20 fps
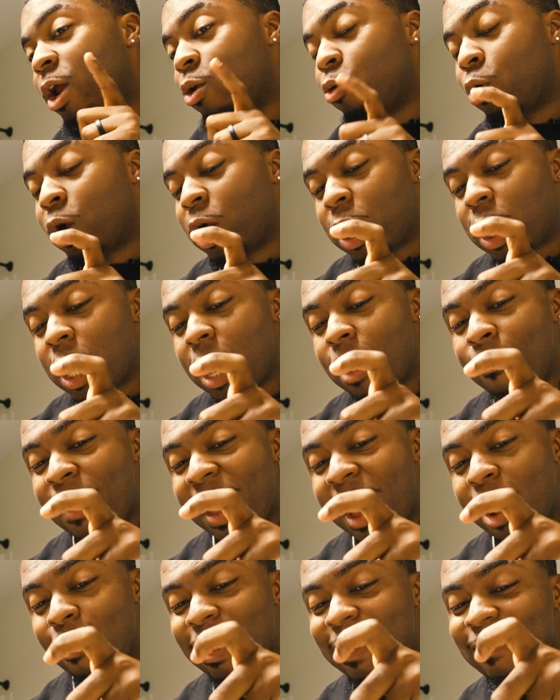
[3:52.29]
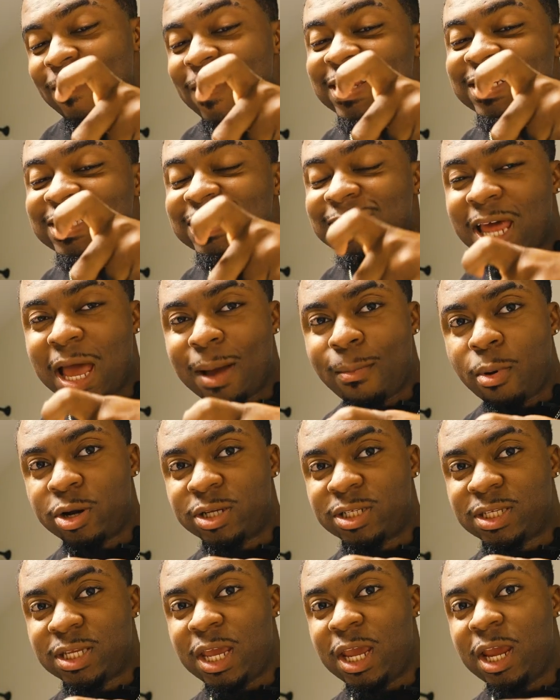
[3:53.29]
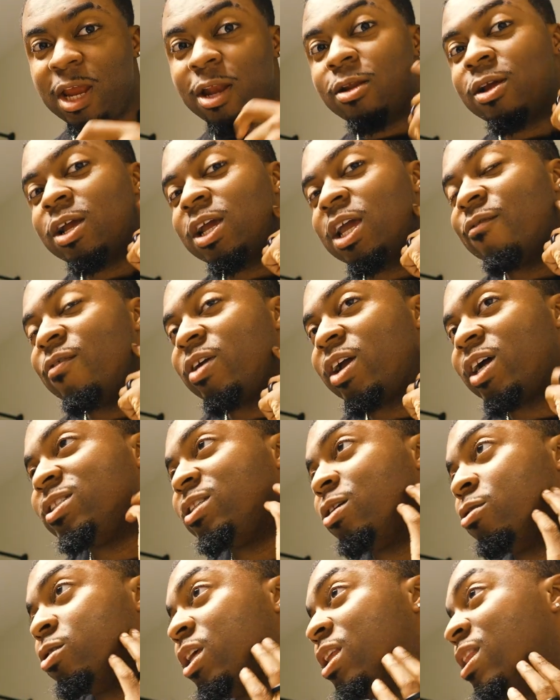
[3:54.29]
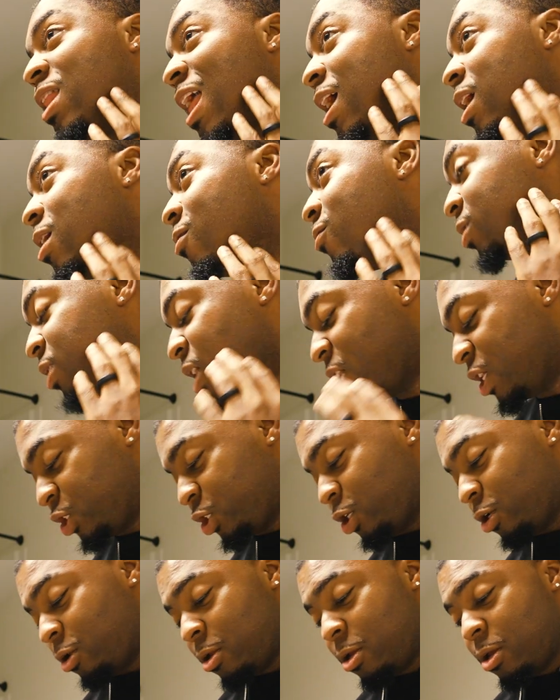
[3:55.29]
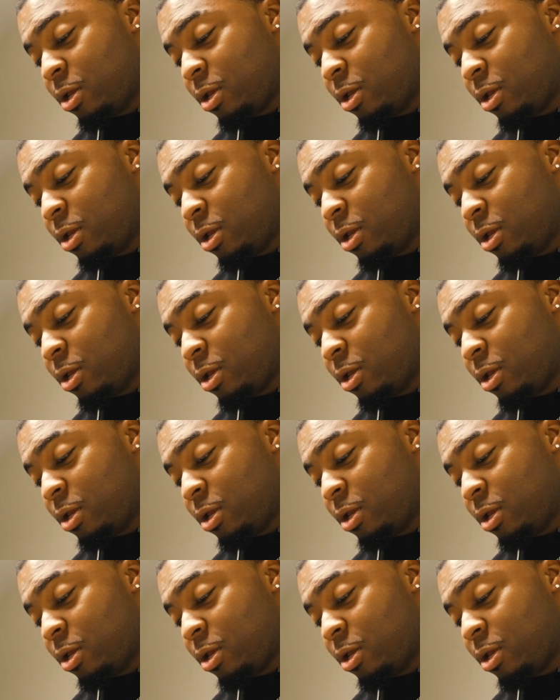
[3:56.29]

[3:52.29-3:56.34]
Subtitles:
it'll come out and then stab our skin, giving us that irritation.